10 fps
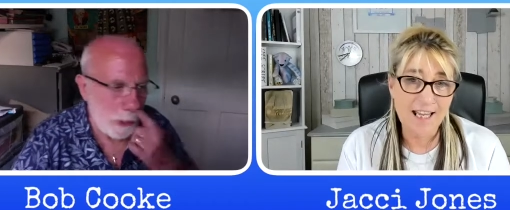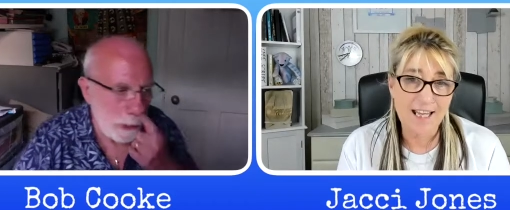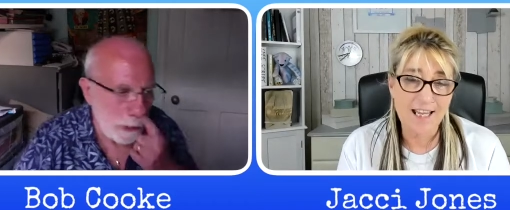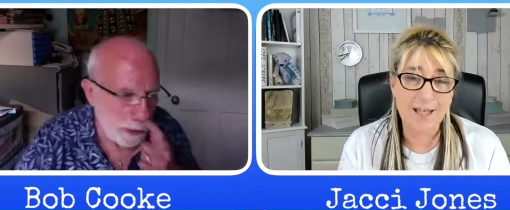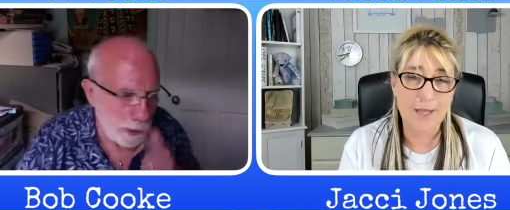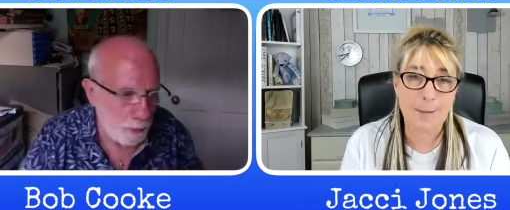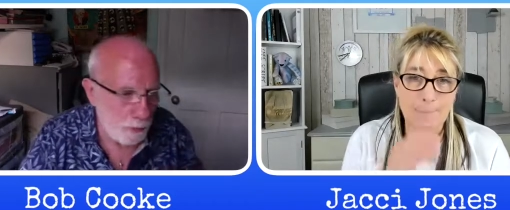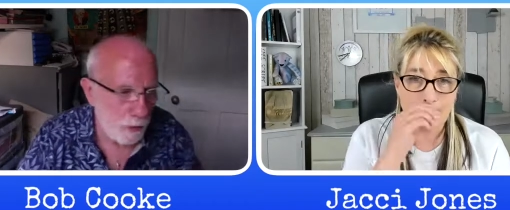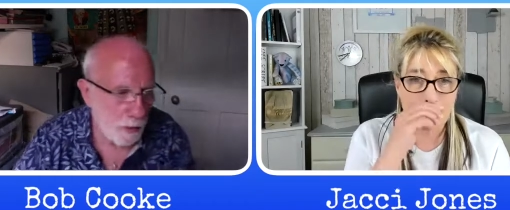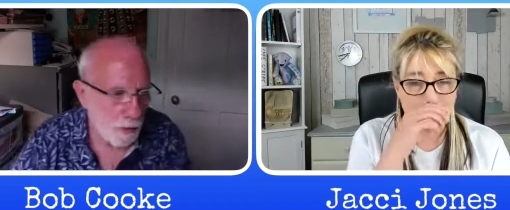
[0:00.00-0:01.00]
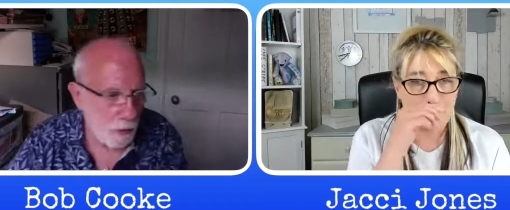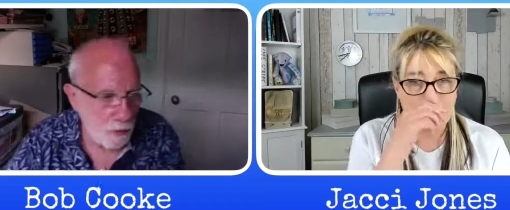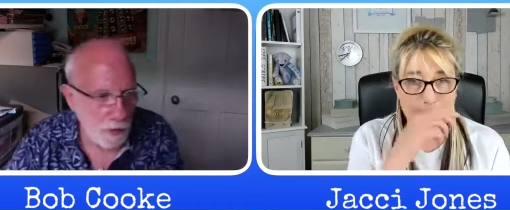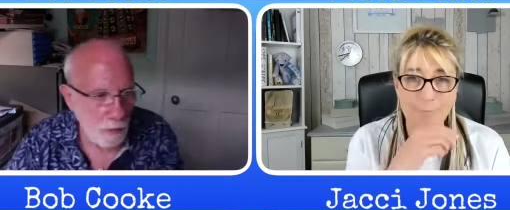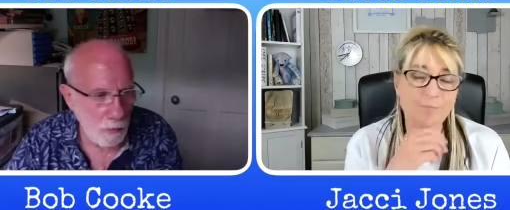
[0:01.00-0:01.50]
Speaker 1: i think it's
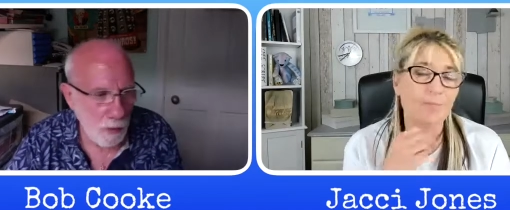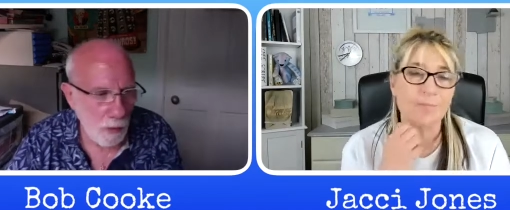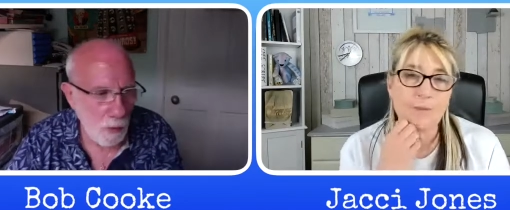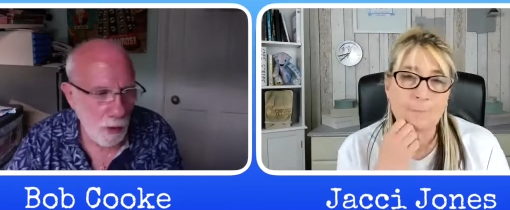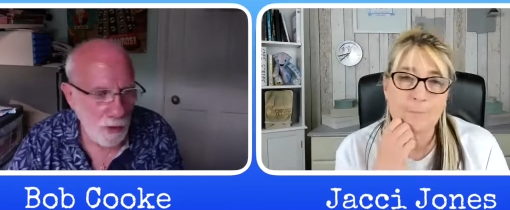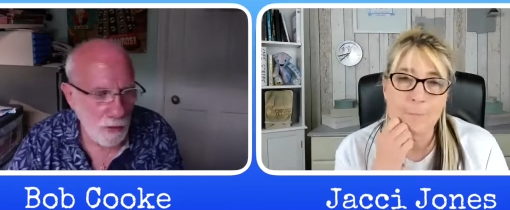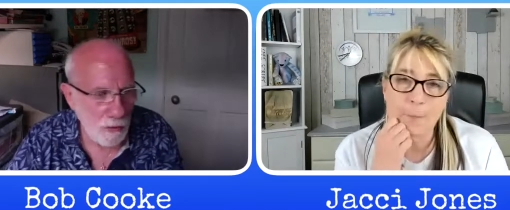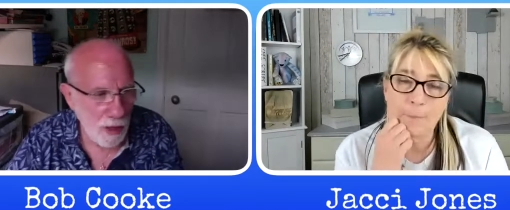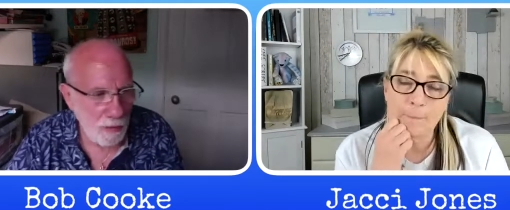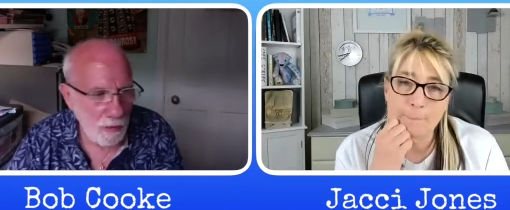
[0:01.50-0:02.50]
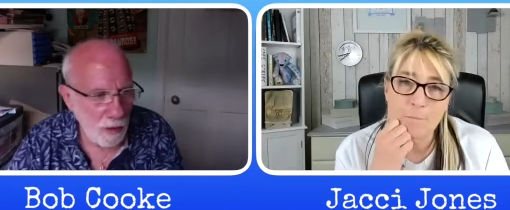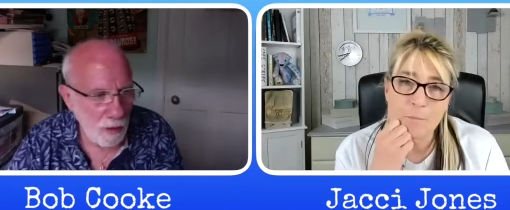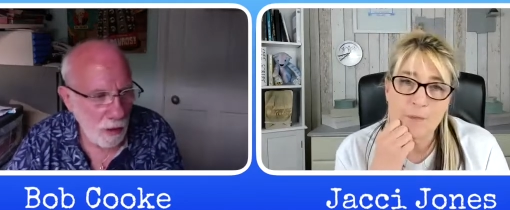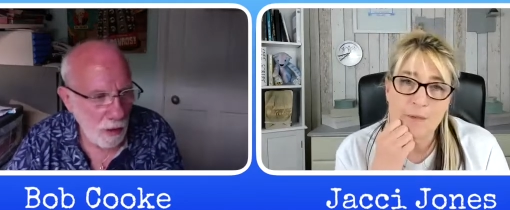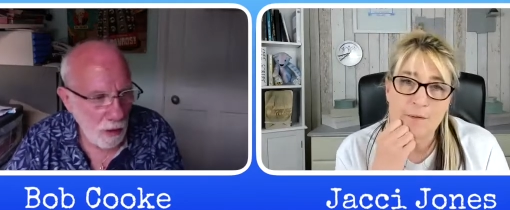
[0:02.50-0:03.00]
exhausting both ways round
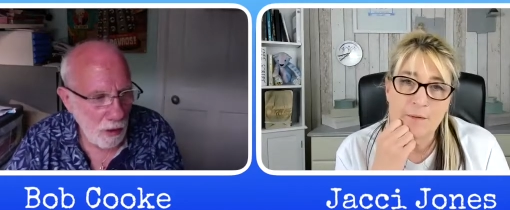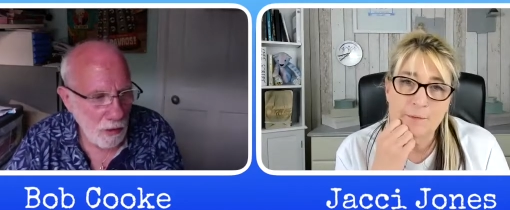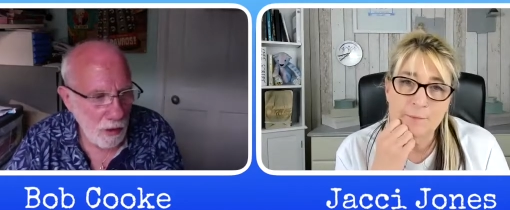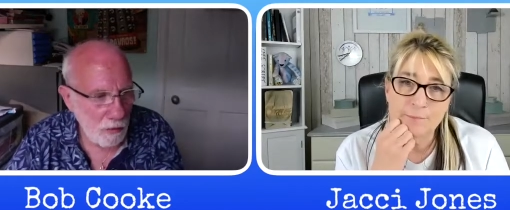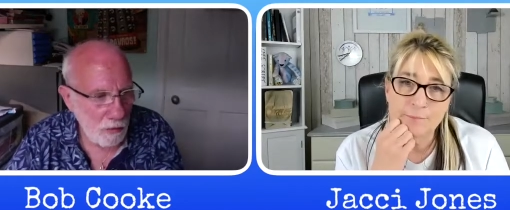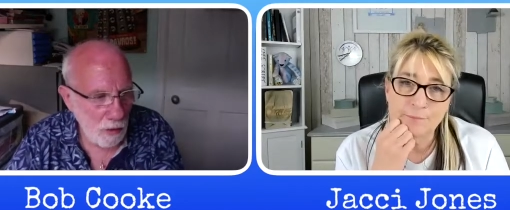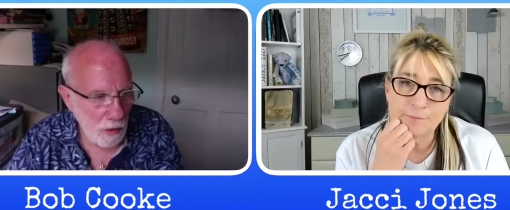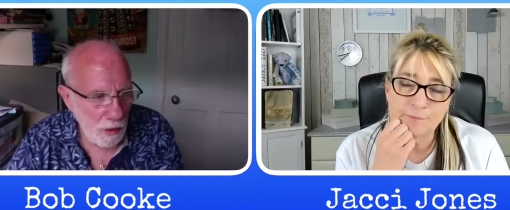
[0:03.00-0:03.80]
so